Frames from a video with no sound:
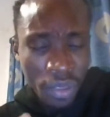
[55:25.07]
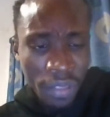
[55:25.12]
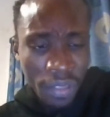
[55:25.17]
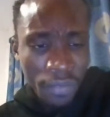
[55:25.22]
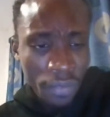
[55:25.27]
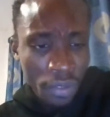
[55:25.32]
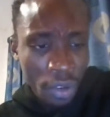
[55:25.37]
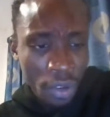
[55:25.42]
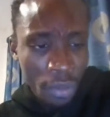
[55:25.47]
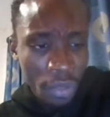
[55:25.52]

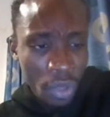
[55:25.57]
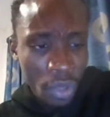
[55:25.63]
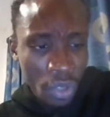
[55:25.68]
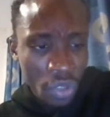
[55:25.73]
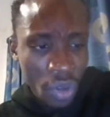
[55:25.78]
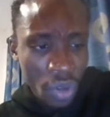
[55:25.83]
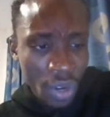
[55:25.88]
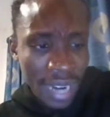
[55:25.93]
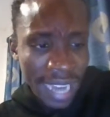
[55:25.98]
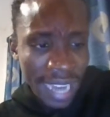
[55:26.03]
from your
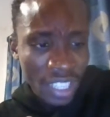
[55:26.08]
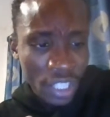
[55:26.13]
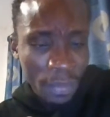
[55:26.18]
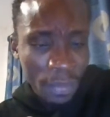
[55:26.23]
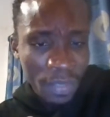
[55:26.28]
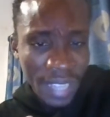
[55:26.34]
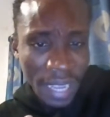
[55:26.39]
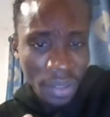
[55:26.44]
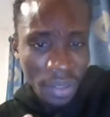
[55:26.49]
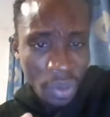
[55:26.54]
scholarship
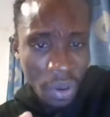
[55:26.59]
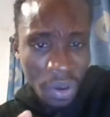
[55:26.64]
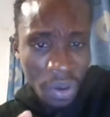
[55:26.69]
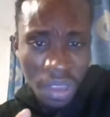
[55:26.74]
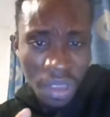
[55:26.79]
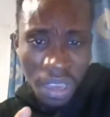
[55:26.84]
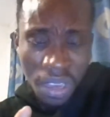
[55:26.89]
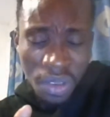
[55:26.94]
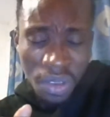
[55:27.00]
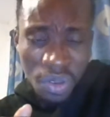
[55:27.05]
tenure,
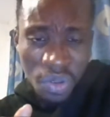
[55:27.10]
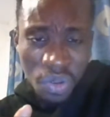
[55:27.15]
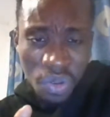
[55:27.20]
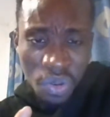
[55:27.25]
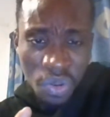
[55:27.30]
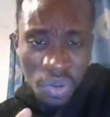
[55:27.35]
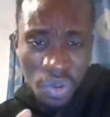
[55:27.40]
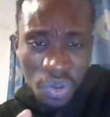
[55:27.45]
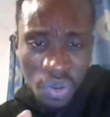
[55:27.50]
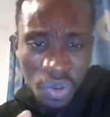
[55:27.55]

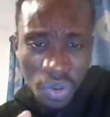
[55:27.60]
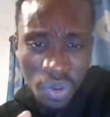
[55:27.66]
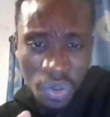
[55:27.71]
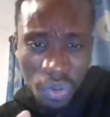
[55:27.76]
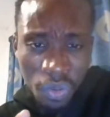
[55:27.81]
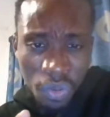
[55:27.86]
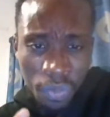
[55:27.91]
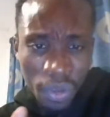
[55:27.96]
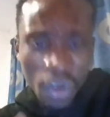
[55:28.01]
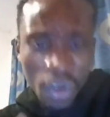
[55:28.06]
you
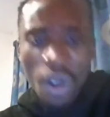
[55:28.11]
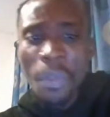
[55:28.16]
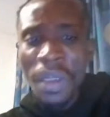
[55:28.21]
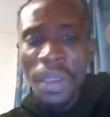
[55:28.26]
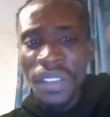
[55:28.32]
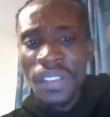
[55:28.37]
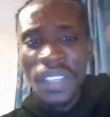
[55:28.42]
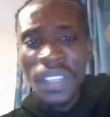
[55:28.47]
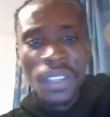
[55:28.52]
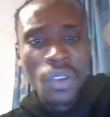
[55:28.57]
become a
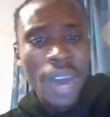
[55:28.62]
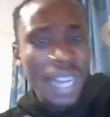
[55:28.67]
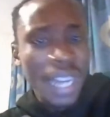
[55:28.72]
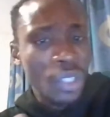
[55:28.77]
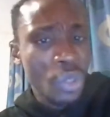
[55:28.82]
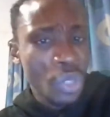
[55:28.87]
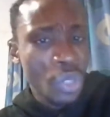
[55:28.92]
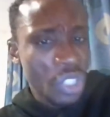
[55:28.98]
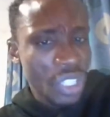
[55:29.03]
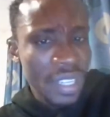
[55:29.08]
senior
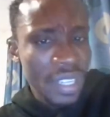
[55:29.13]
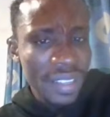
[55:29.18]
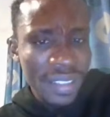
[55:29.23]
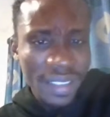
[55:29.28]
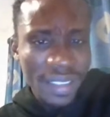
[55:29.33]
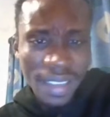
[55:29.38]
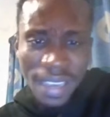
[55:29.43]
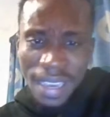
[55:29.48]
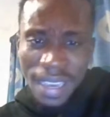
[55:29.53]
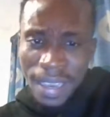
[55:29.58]
associate,
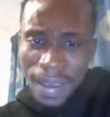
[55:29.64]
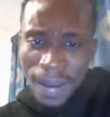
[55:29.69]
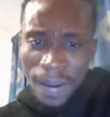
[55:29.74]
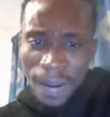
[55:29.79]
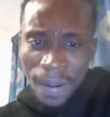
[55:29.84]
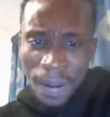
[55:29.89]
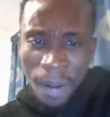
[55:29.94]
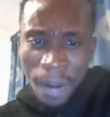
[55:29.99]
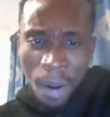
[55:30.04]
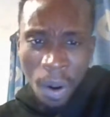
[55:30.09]

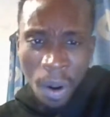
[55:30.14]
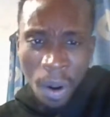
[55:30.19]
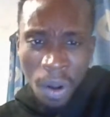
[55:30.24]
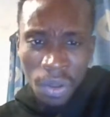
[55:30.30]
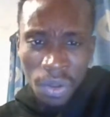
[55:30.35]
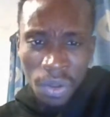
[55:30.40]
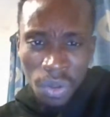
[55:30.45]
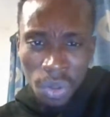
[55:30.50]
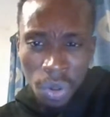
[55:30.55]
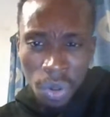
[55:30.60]
or
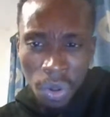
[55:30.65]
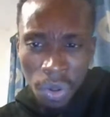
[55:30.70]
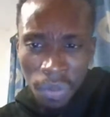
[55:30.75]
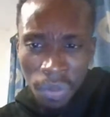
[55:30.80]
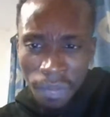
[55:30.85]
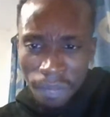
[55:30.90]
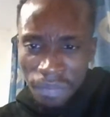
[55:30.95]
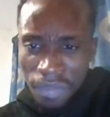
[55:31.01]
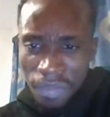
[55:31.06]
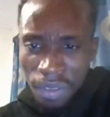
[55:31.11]
you
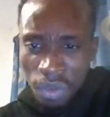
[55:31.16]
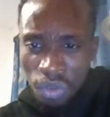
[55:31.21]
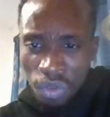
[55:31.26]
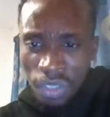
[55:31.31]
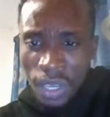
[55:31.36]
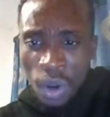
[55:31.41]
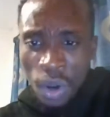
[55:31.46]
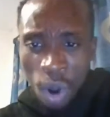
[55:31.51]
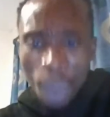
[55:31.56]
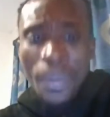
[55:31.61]

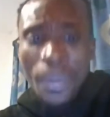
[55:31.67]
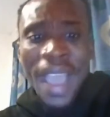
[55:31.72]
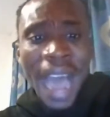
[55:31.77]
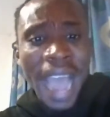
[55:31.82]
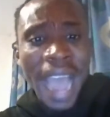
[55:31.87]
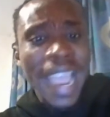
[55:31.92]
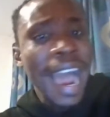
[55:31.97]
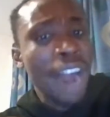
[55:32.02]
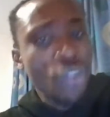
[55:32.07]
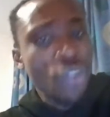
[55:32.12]
take up a
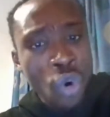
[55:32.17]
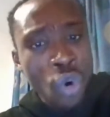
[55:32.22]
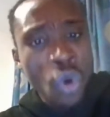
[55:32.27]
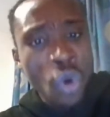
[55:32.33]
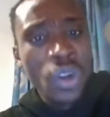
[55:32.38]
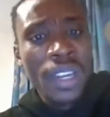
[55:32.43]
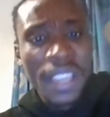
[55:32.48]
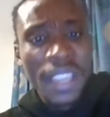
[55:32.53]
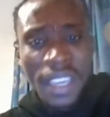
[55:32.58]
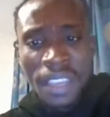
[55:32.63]
higher role
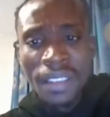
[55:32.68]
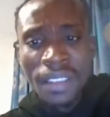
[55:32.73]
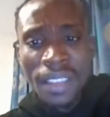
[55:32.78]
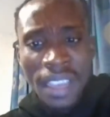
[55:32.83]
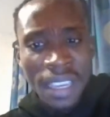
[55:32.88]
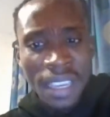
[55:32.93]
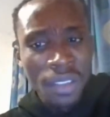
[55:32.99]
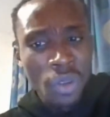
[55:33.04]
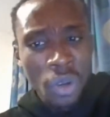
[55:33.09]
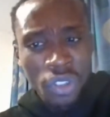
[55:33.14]
in the
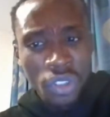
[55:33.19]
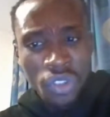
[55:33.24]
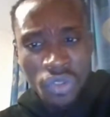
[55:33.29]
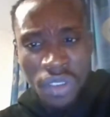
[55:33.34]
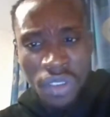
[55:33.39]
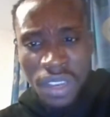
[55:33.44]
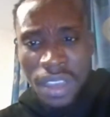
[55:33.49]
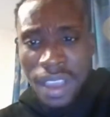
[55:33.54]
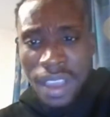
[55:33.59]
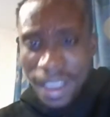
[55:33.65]

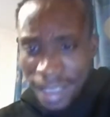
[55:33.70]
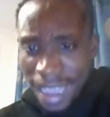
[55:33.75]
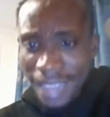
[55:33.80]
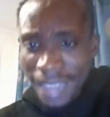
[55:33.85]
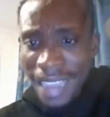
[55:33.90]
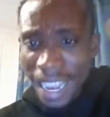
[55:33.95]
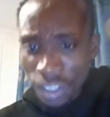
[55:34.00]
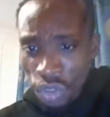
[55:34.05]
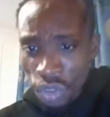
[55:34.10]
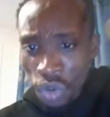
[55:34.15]
industry. Yeah,
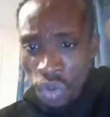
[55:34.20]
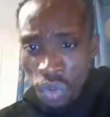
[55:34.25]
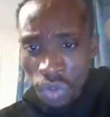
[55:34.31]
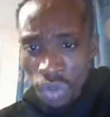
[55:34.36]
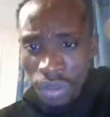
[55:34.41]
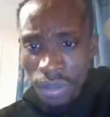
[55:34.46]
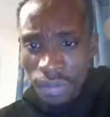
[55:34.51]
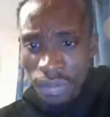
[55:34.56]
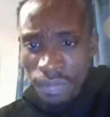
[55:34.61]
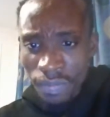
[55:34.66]
that's good.
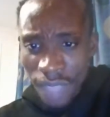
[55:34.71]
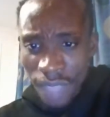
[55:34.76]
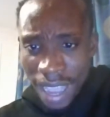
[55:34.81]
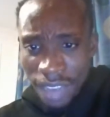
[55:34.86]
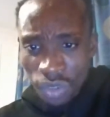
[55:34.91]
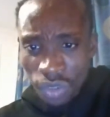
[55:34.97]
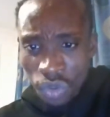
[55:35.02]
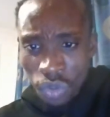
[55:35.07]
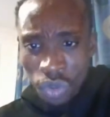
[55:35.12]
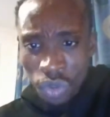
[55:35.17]

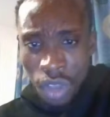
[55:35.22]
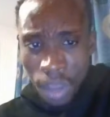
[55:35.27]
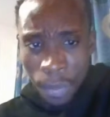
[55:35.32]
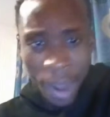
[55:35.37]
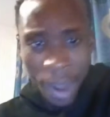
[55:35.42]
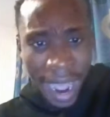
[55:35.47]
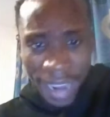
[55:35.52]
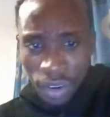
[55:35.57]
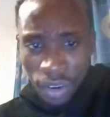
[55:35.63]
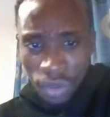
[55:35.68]
That's good.
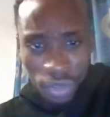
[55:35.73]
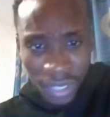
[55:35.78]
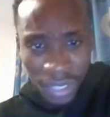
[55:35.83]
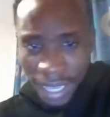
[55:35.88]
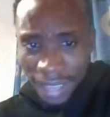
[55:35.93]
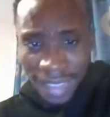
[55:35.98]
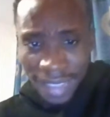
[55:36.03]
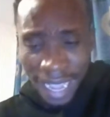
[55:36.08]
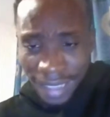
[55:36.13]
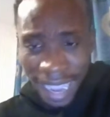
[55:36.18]
But I don't
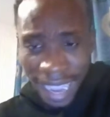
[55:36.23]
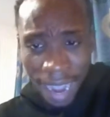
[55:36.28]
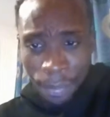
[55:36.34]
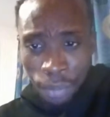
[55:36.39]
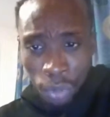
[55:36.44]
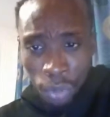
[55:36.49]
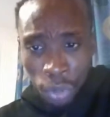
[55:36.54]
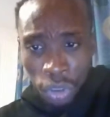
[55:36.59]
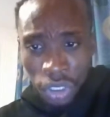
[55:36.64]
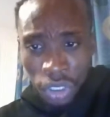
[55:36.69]
take that
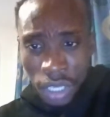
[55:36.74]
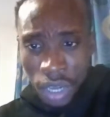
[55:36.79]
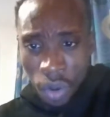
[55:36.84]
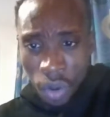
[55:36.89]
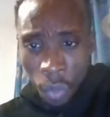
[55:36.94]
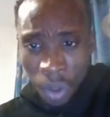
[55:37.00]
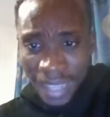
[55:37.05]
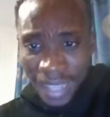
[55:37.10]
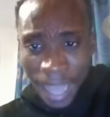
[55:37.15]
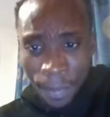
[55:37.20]
approach.
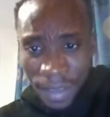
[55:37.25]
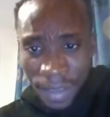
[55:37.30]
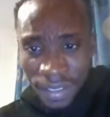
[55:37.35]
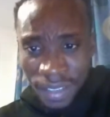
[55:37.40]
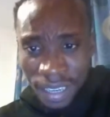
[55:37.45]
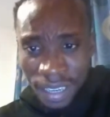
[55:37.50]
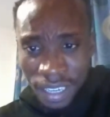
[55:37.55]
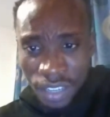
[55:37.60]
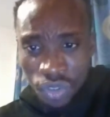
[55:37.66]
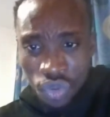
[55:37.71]
What I
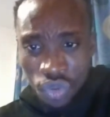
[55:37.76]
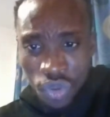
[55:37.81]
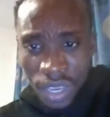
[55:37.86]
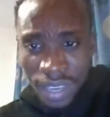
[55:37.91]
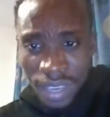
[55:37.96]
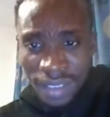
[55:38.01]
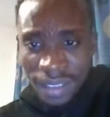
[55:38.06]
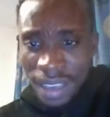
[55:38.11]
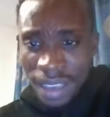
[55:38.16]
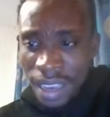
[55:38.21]
basically do
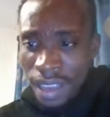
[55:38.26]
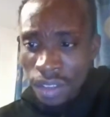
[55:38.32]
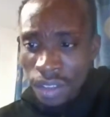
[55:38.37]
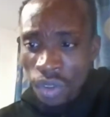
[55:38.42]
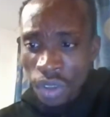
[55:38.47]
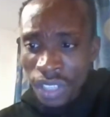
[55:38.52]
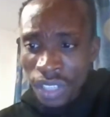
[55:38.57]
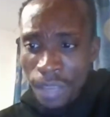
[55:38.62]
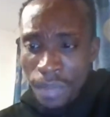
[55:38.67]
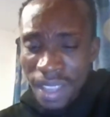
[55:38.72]
is,
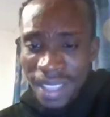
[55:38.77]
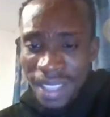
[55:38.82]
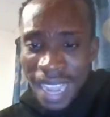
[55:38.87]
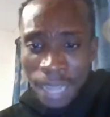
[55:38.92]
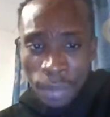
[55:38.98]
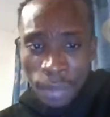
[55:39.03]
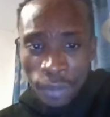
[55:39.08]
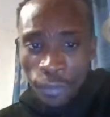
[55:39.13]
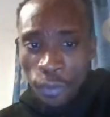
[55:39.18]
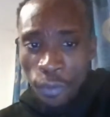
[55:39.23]
does it mean that
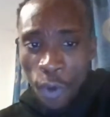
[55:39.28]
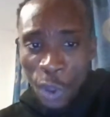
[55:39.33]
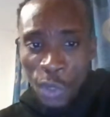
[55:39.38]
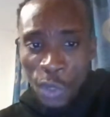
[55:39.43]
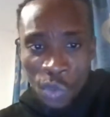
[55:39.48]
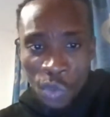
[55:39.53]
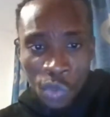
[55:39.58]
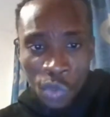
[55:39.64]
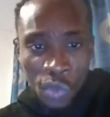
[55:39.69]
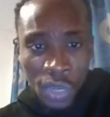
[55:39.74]
before
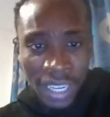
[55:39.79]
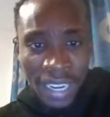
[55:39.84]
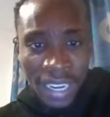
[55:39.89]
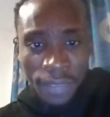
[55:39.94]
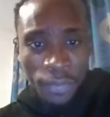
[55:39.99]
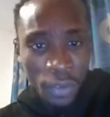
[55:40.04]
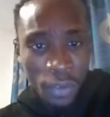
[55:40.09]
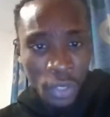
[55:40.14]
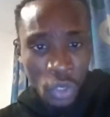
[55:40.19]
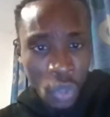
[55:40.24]
you left
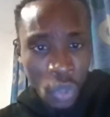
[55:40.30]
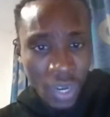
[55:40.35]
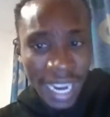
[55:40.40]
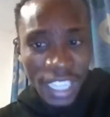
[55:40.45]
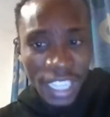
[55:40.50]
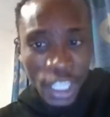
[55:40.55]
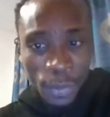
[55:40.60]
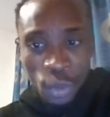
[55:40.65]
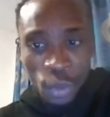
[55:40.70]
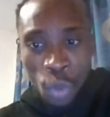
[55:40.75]
for the
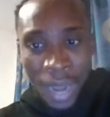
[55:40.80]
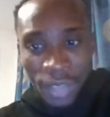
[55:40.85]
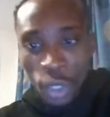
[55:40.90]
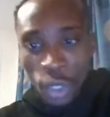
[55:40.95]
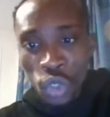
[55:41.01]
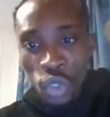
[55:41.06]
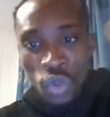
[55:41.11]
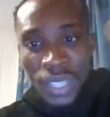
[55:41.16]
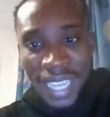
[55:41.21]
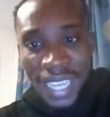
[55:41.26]
scholarship, you are
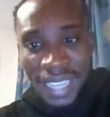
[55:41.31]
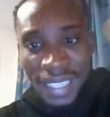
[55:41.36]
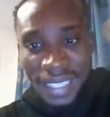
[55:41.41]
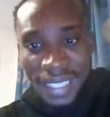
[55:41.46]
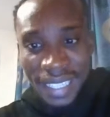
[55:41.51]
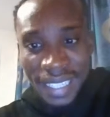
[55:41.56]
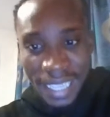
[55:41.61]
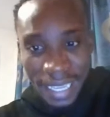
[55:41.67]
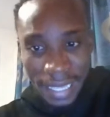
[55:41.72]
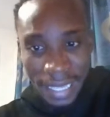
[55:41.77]
not doing
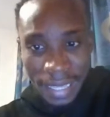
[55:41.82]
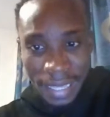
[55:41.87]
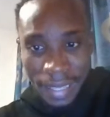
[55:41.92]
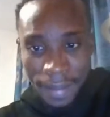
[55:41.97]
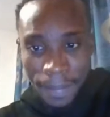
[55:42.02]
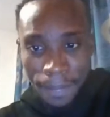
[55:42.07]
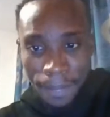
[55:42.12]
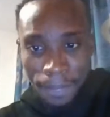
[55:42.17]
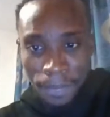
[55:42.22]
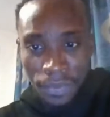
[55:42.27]
anything?
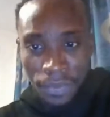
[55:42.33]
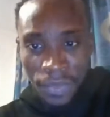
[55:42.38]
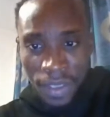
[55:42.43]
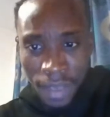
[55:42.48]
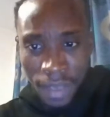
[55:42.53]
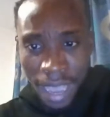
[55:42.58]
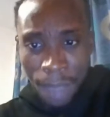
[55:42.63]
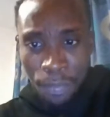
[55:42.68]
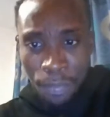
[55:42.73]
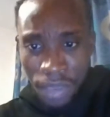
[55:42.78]

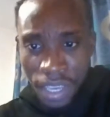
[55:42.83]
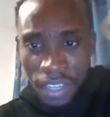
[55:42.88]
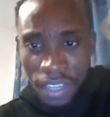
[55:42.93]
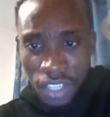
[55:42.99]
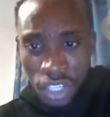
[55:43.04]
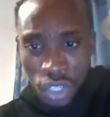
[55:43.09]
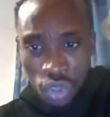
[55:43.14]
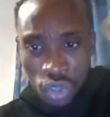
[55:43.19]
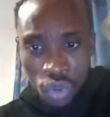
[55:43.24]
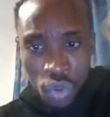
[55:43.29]
Yeah,
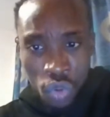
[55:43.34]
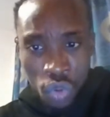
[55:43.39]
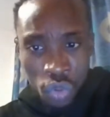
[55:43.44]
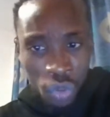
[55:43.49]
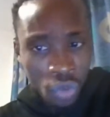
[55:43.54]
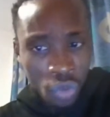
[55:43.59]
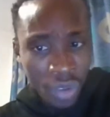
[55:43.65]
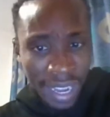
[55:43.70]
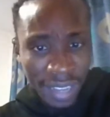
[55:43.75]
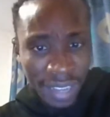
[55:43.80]
PhD is good.
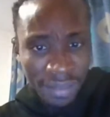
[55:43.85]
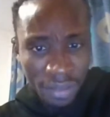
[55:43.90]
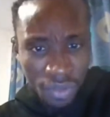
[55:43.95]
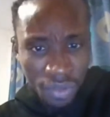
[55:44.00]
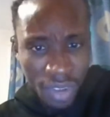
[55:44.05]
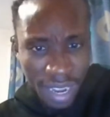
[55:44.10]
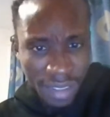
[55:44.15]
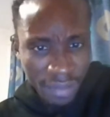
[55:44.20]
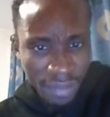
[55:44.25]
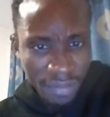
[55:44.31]
You
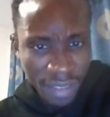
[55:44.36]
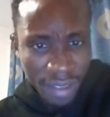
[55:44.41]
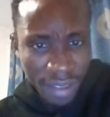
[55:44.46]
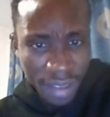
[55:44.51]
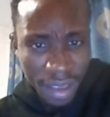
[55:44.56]
can